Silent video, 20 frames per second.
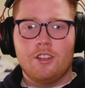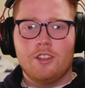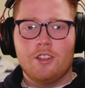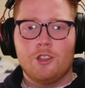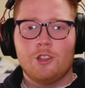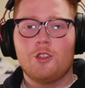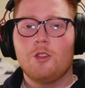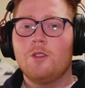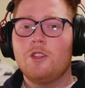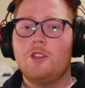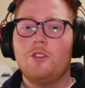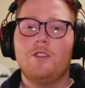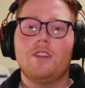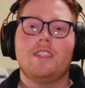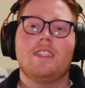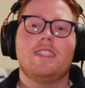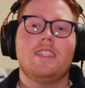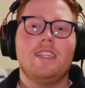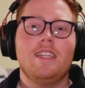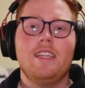So as you can
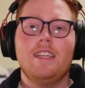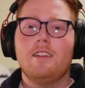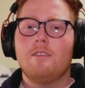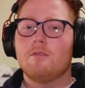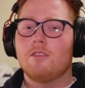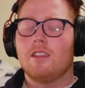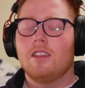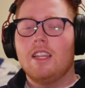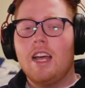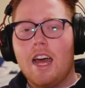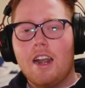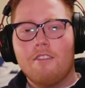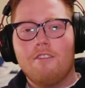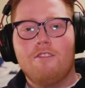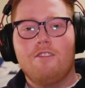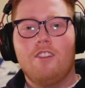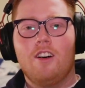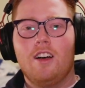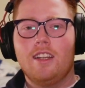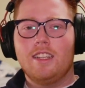see, it was a lot of
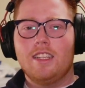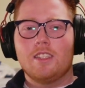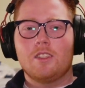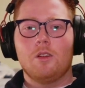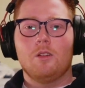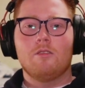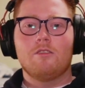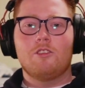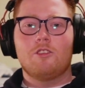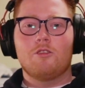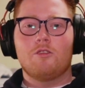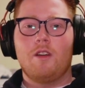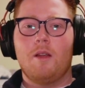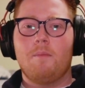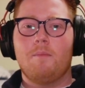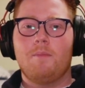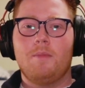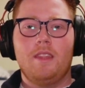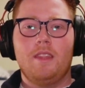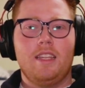fun. This whole trip,
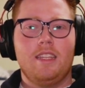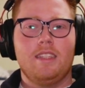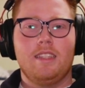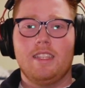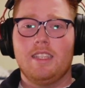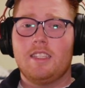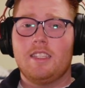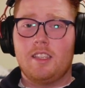the this